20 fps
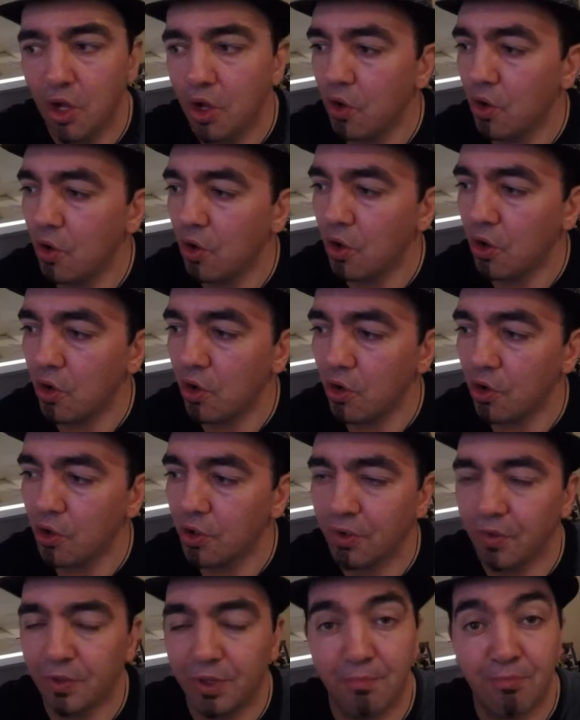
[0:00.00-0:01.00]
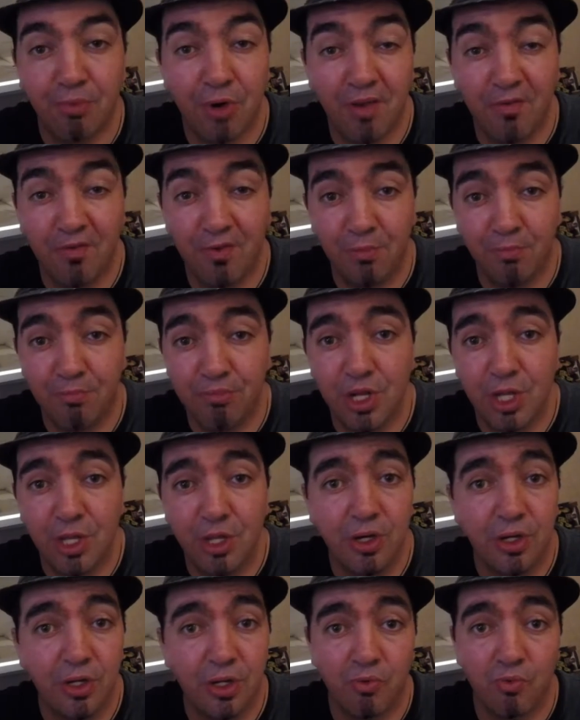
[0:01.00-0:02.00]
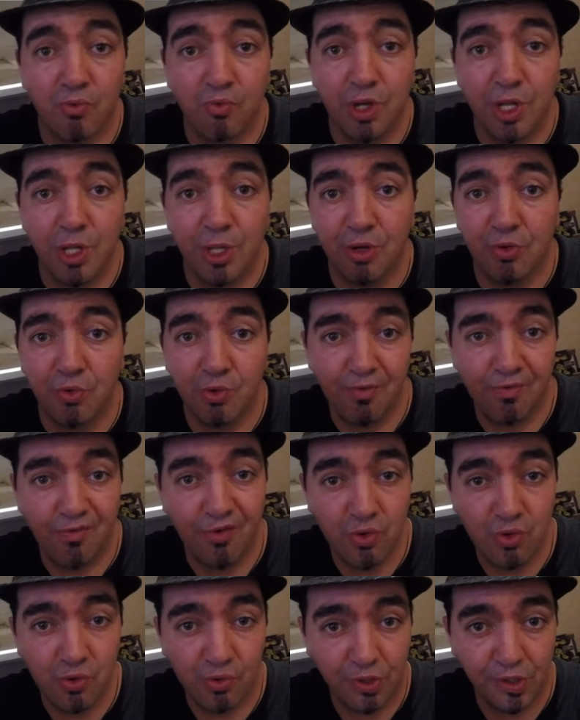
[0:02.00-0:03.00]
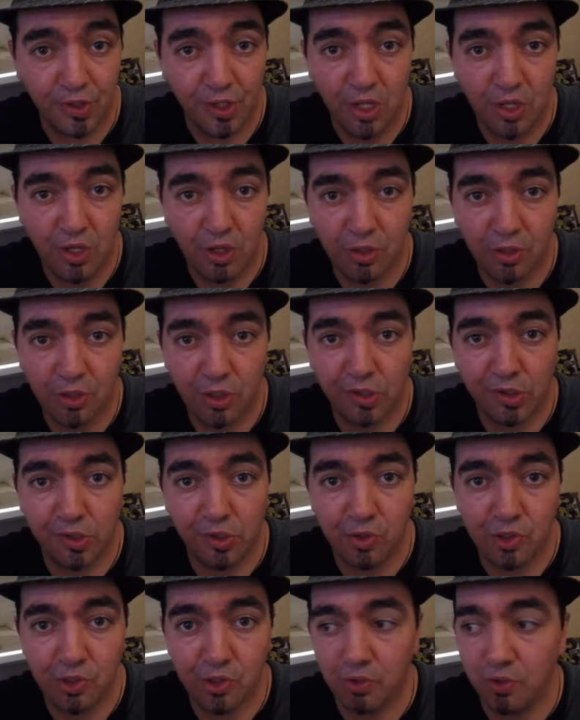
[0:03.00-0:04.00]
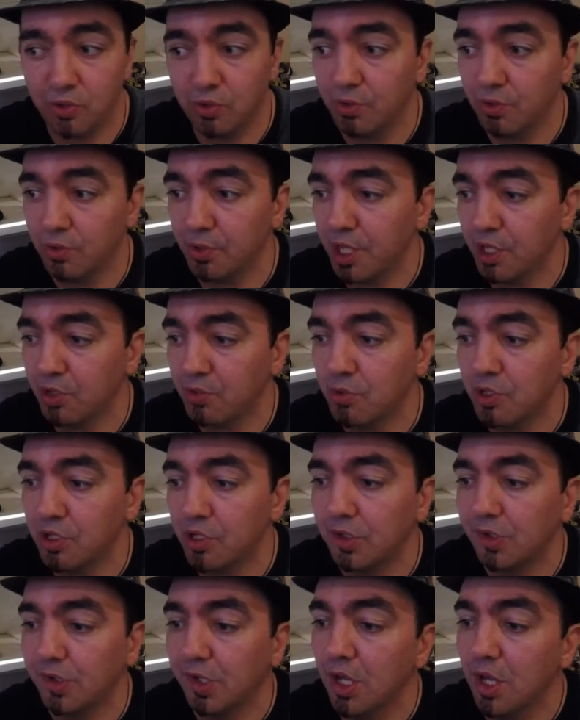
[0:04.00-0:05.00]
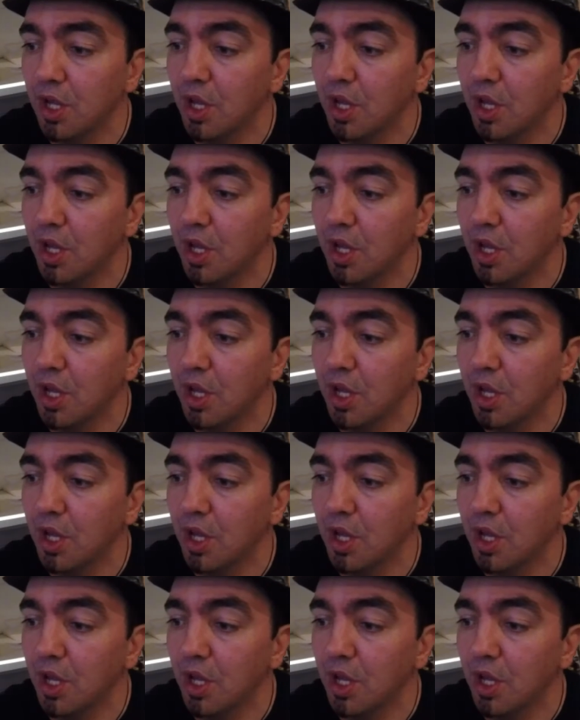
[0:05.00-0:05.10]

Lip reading: or the private breeder, read the reviews on the social networks.